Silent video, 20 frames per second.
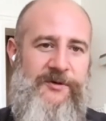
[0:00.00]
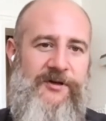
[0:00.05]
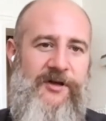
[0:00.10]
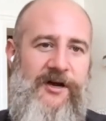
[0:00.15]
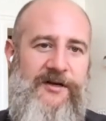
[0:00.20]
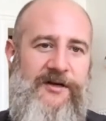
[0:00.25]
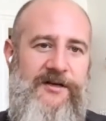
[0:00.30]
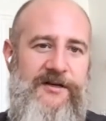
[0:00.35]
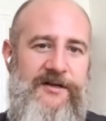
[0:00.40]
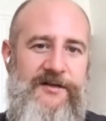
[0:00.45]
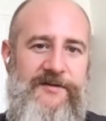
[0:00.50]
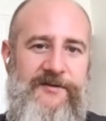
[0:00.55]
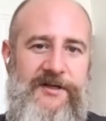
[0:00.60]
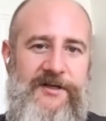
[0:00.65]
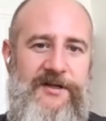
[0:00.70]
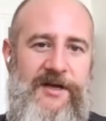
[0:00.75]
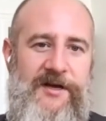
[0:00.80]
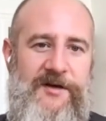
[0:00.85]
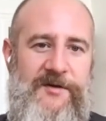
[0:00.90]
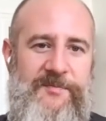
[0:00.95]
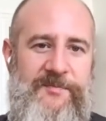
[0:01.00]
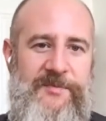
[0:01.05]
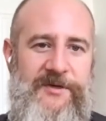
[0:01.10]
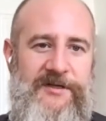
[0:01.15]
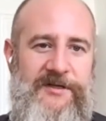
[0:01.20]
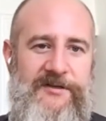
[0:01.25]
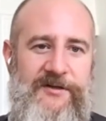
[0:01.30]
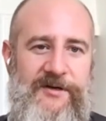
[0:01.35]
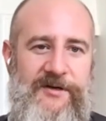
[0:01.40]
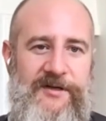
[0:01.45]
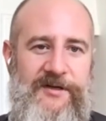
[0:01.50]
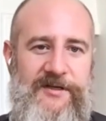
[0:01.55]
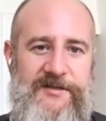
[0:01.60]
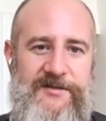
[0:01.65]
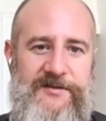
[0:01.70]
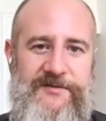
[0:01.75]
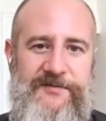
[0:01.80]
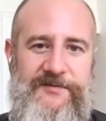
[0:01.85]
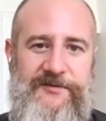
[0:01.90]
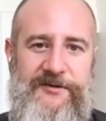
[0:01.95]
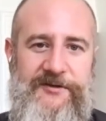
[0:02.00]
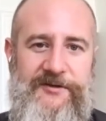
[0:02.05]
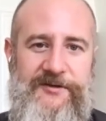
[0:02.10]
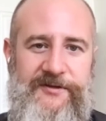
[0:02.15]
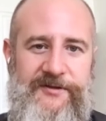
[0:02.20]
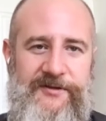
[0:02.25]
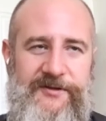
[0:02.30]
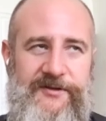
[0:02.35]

lucky to even like be doing this for,